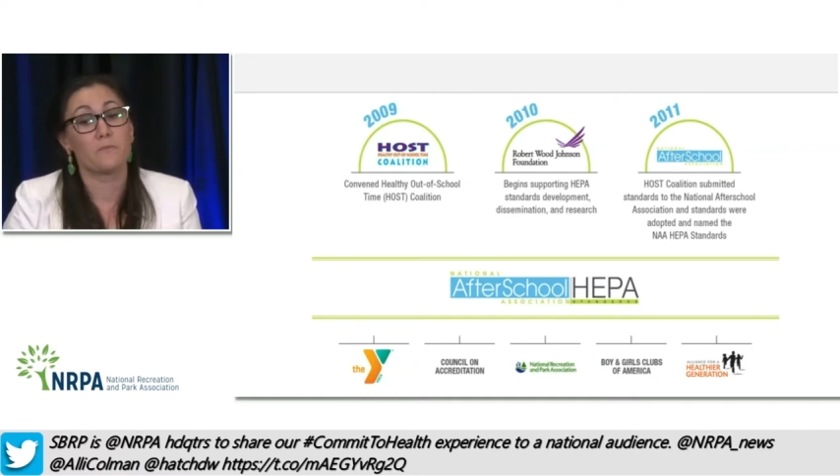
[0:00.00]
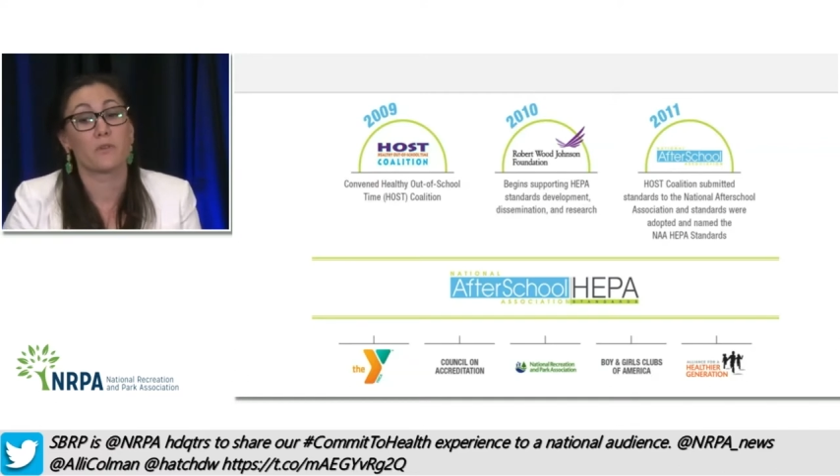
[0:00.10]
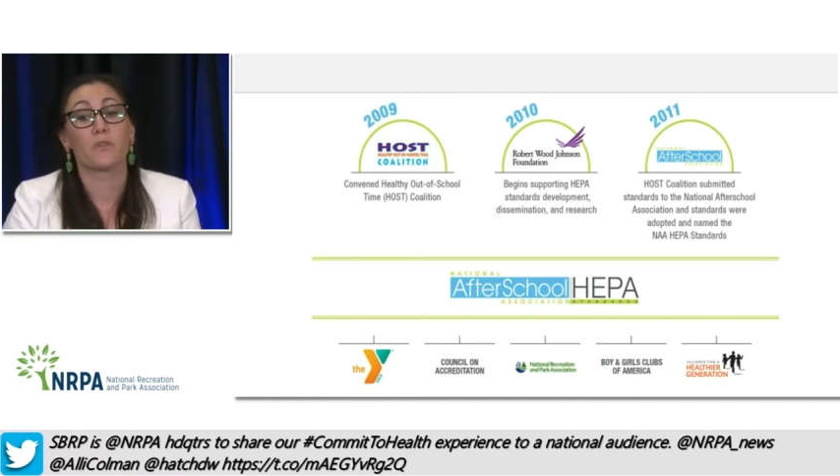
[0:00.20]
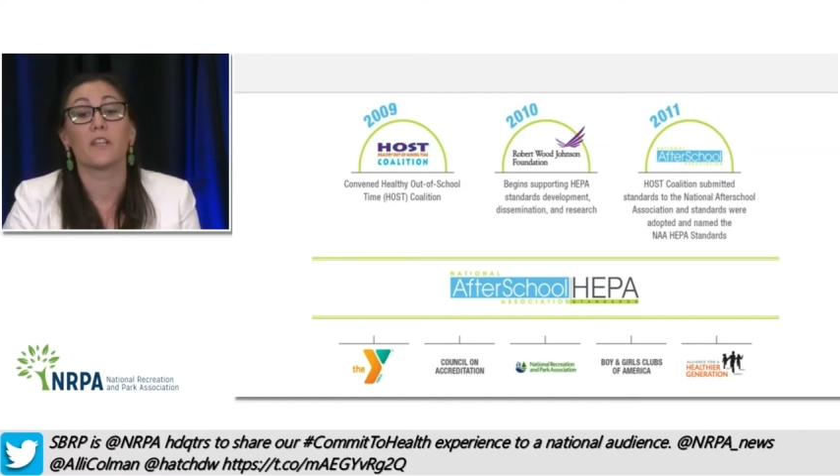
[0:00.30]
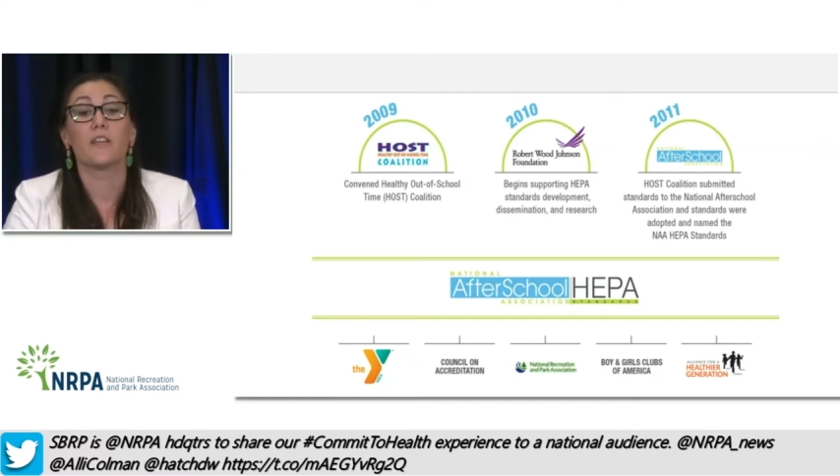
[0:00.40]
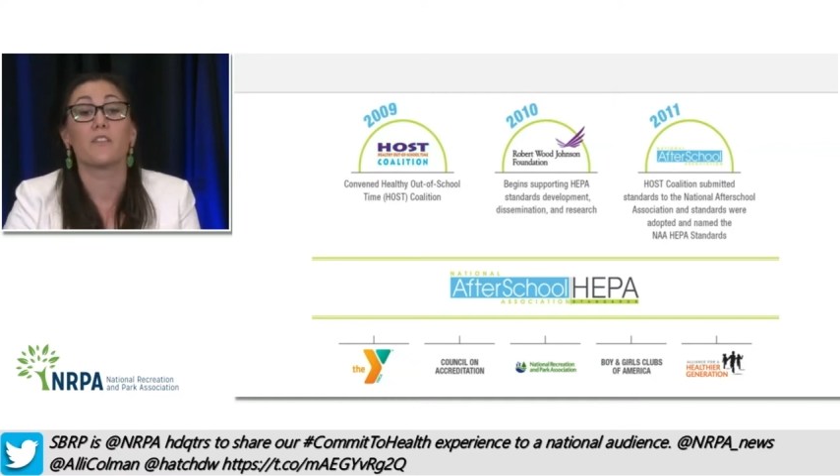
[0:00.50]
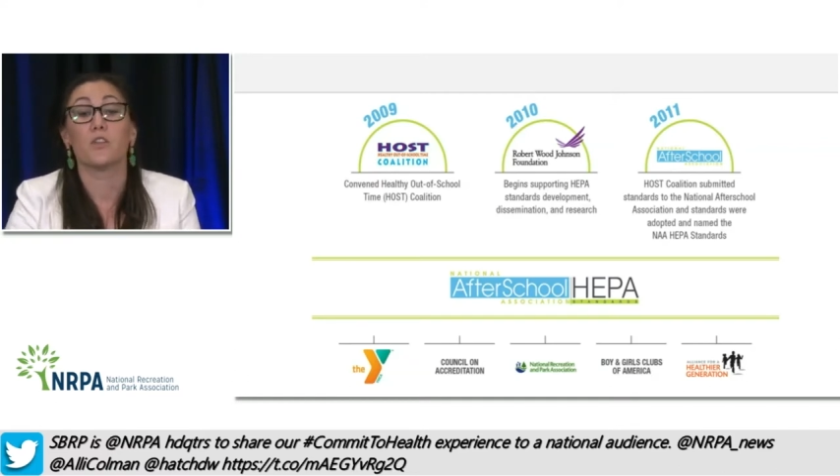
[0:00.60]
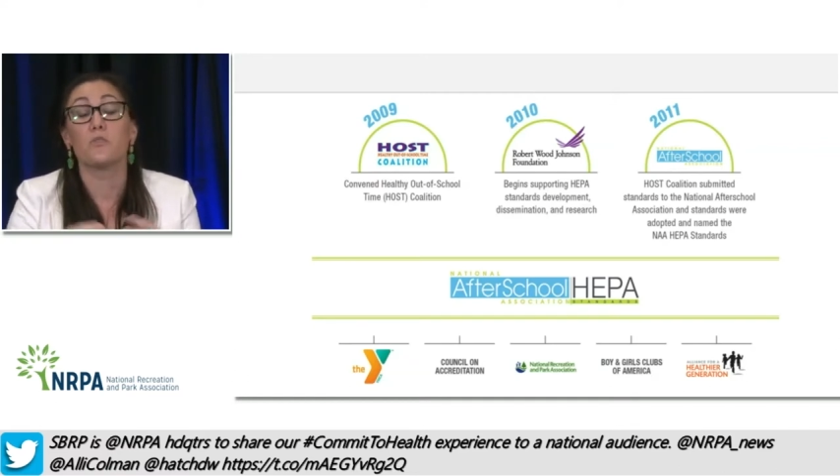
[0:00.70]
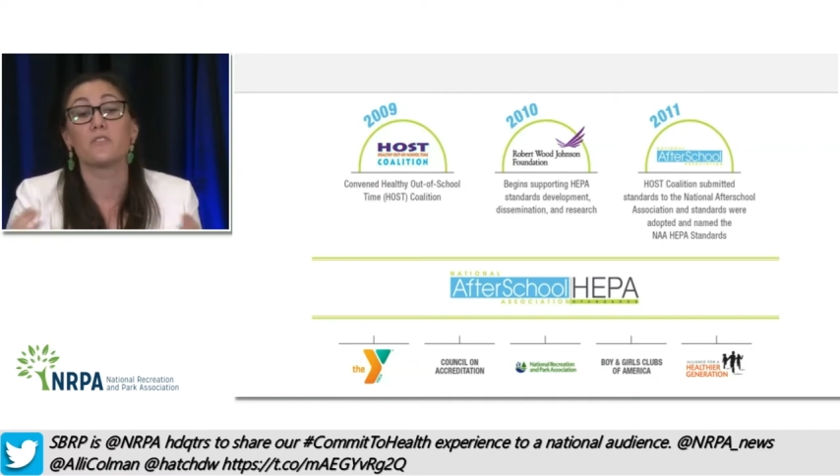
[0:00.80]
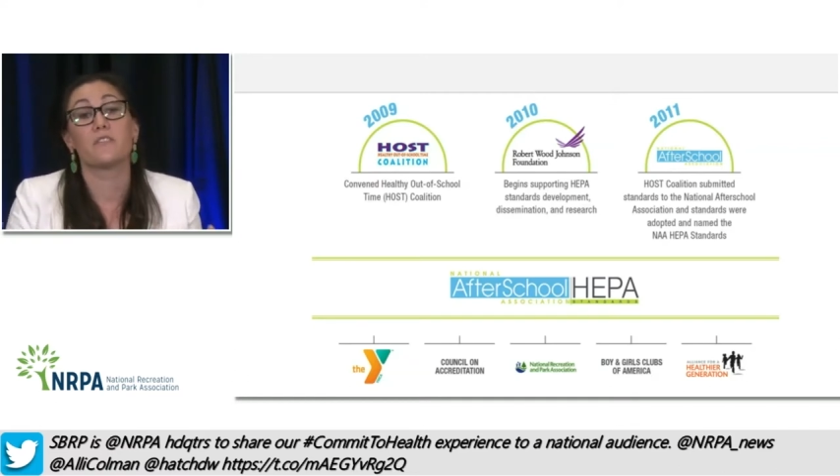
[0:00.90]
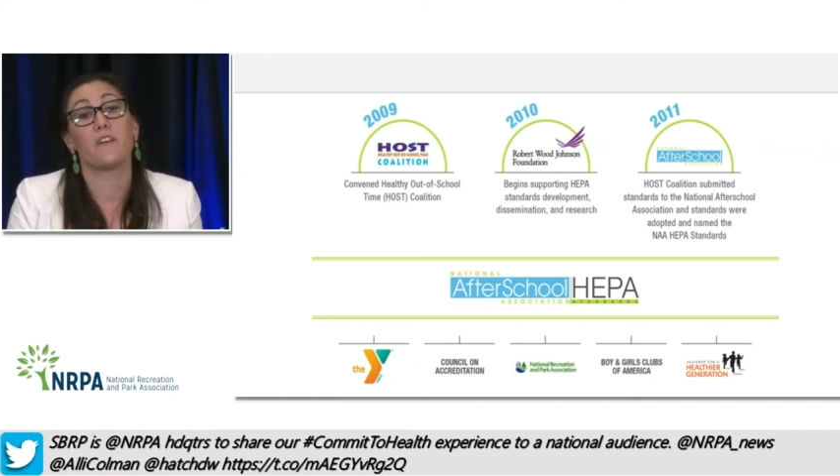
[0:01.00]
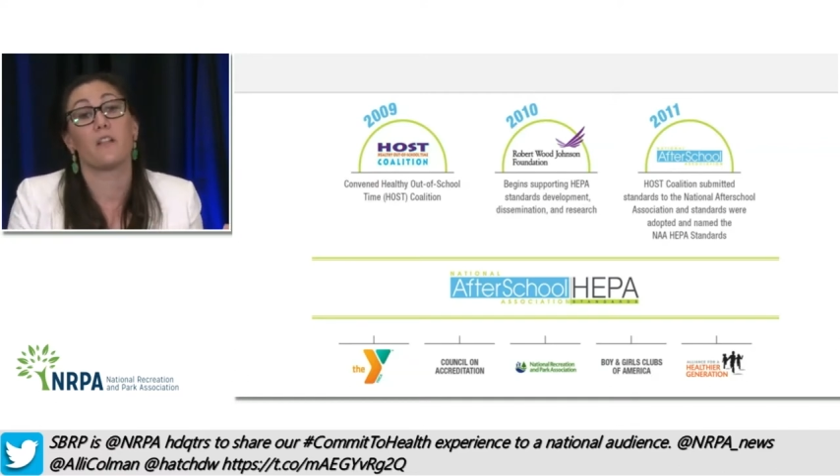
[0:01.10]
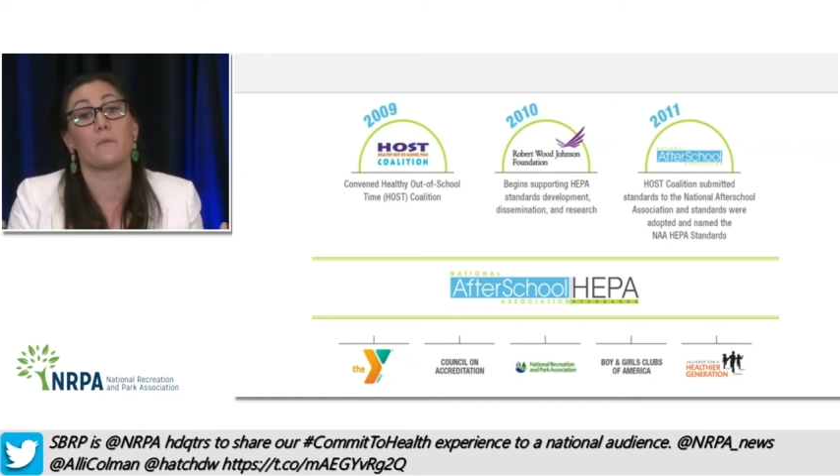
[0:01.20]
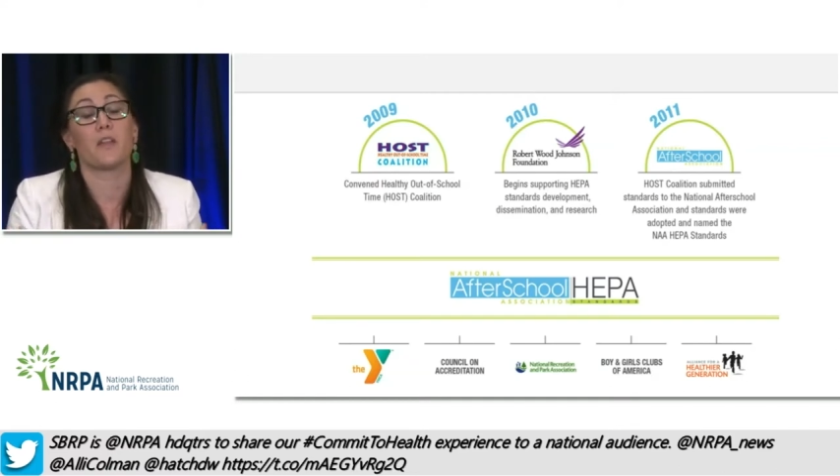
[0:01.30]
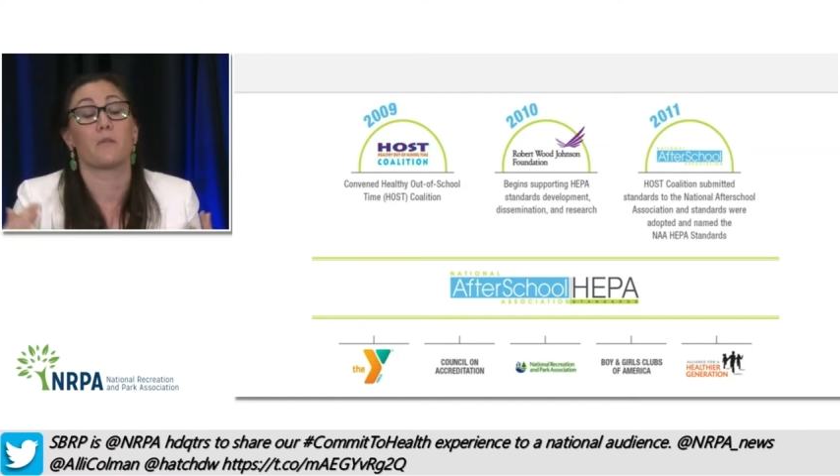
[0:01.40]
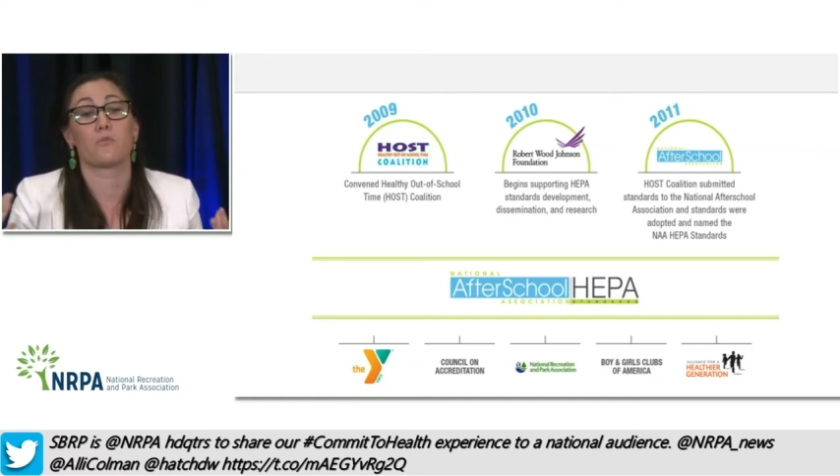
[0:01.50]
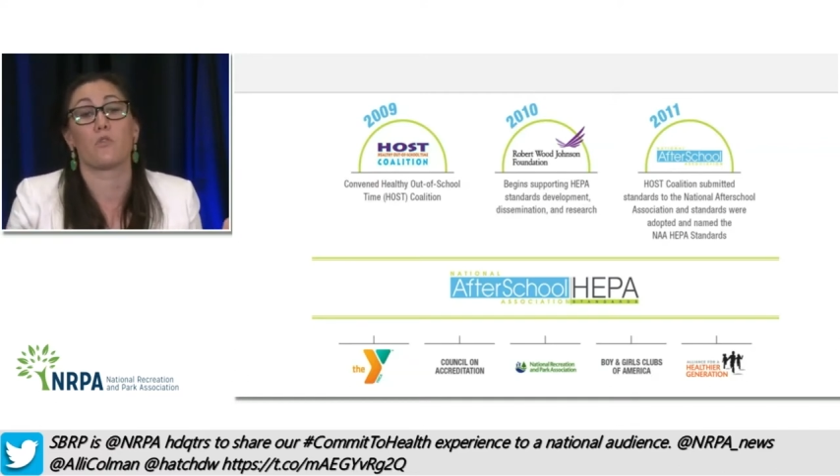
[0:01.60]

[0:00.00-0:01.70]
but really the youth development and